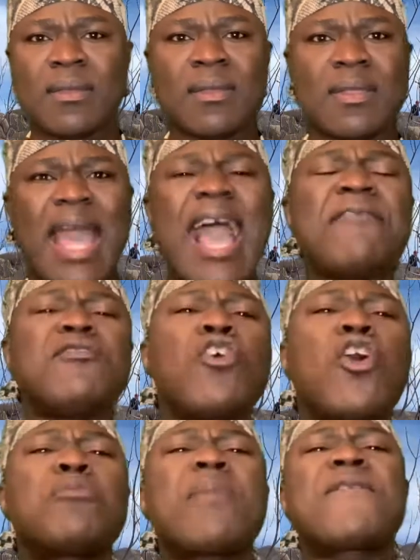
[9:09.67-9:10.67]
I've
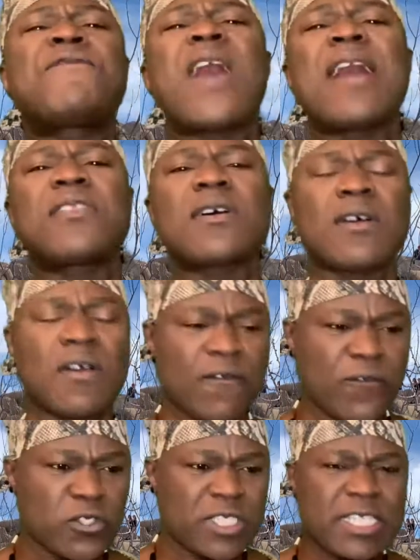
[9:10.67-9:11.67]
known my father
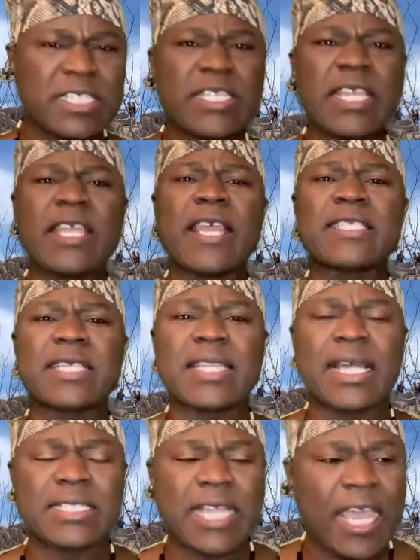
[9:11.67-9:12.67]
for 16 years at
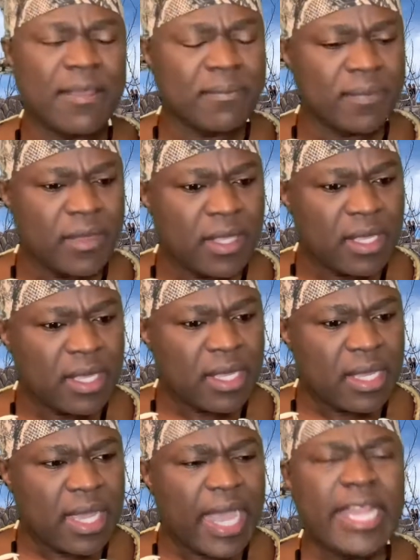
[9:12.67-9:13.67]
that time,
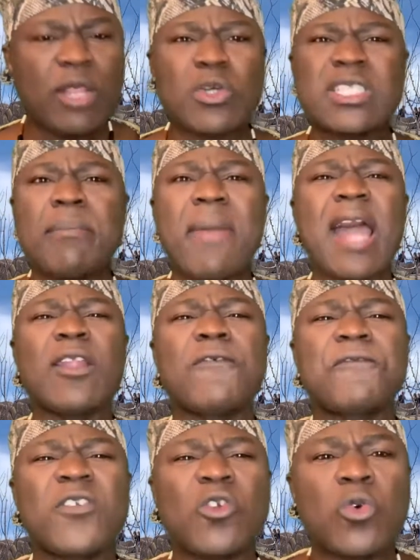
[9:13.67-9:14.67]
and he was a man
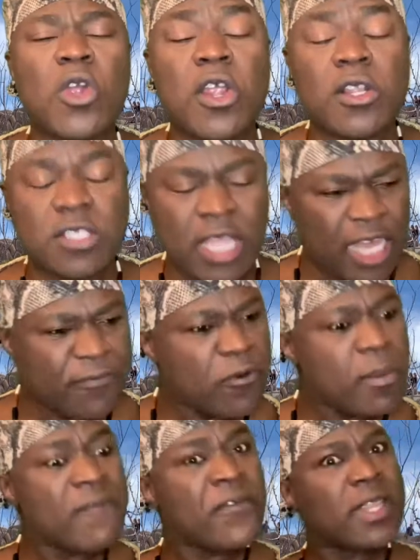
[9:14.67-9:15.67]
of few words. And for
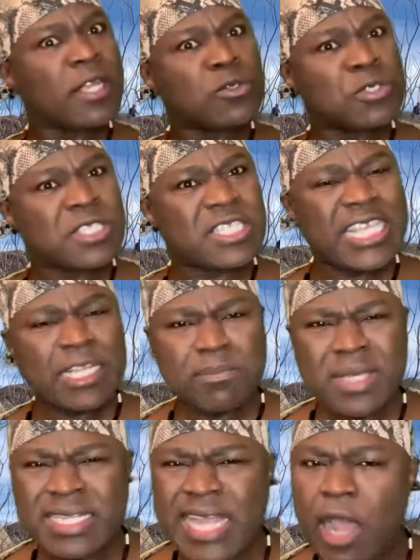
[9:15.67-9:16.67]
my father to sit
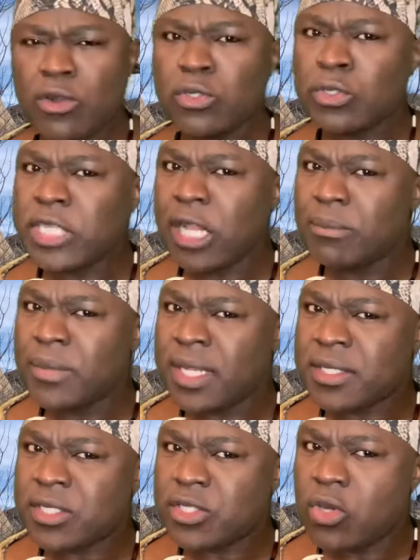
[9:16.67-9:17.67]
me down to tell me
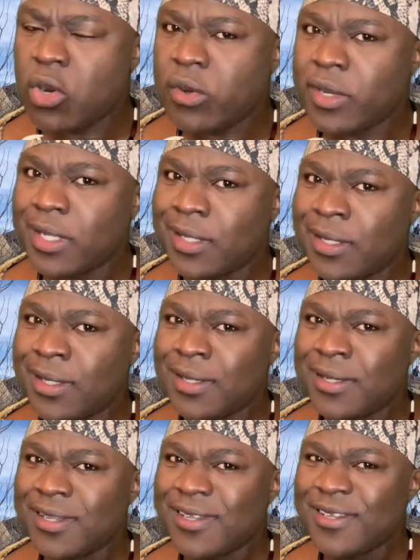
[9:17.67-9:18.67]
a story,
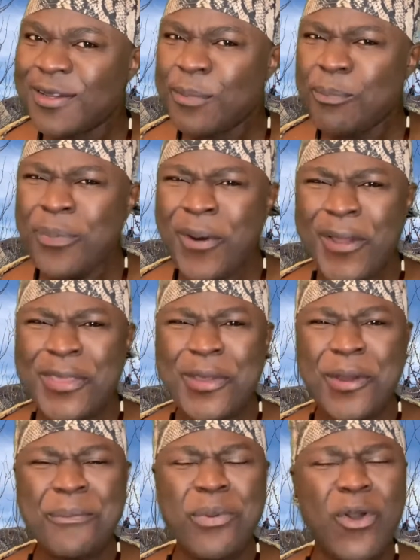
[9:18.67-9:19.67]
boy,
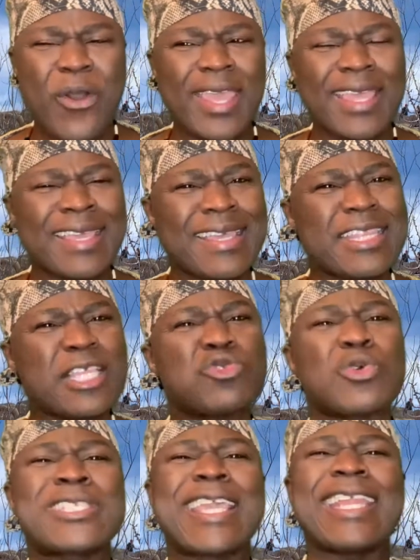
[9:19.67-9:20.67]
oh boy, this
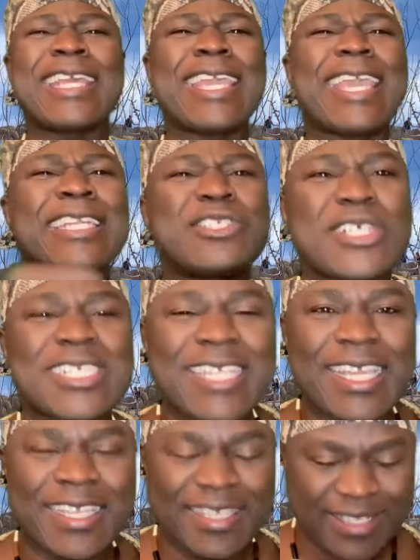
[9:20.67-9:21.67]
was getting
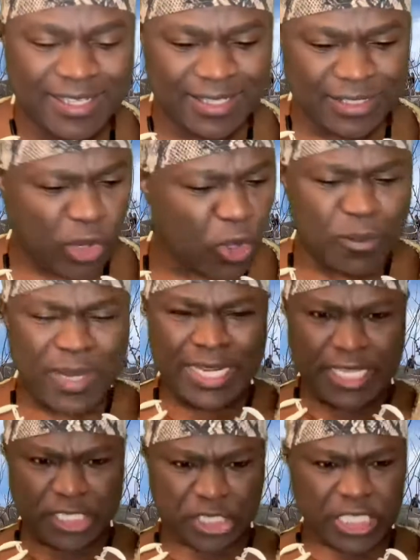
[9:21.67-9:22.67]
interesting. The old man,
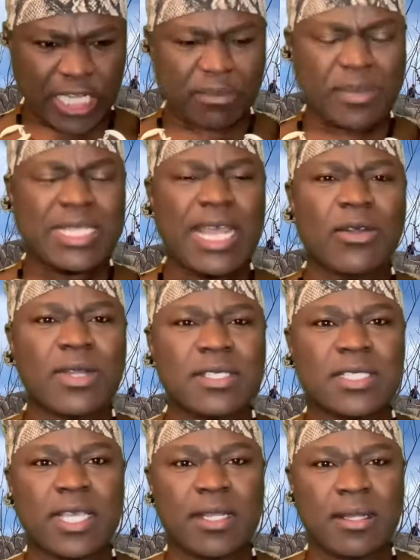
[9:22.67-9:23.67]
he sat me down and
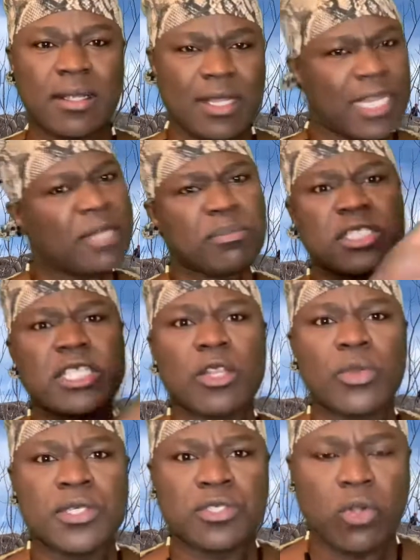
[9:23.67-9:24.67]
said, "Let me tell
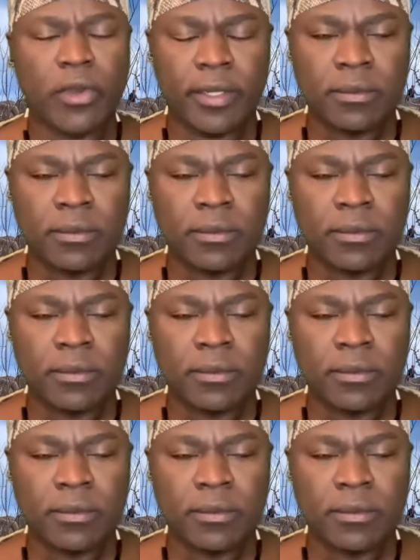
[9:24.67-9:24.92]
you a story.